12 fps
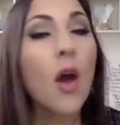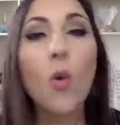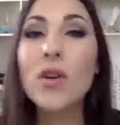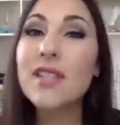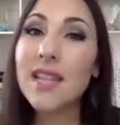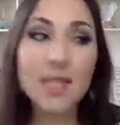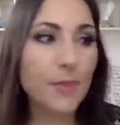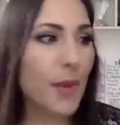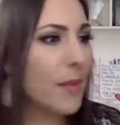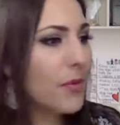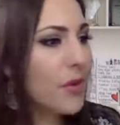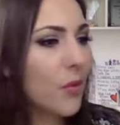What size
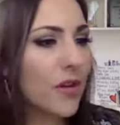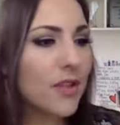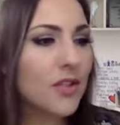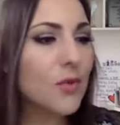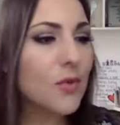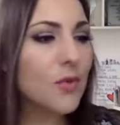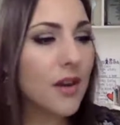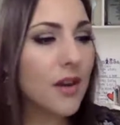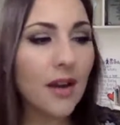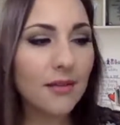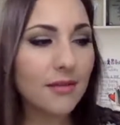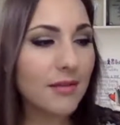paper you want to do it
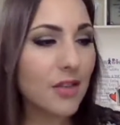on,